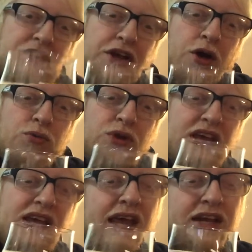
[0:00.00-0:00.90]
of like
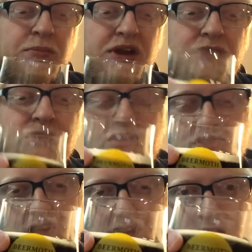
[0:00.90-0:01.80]
oaky in
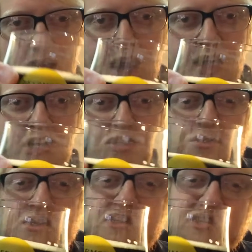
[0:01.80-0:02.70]
appearance. And as you
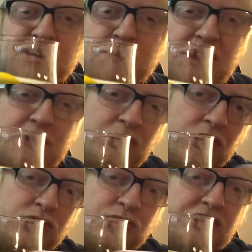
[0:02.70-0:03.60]
can see, beer
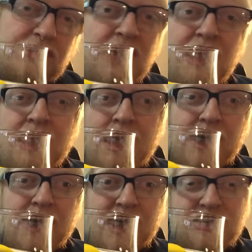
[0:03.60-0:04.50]
poured with,
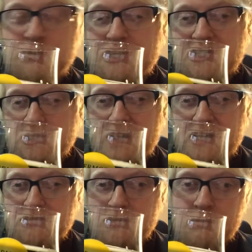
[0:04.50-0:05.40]
uh, as you would
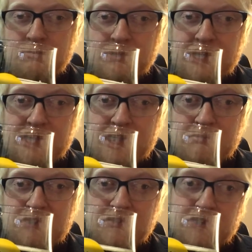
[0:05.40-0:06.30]
expect from an A
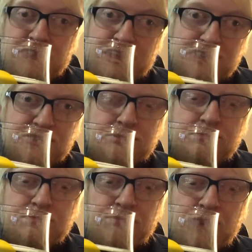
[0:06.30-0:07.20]
B V of this,
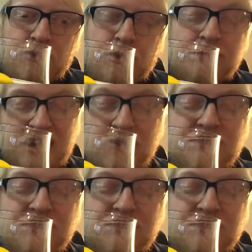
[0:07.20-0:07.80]
or beer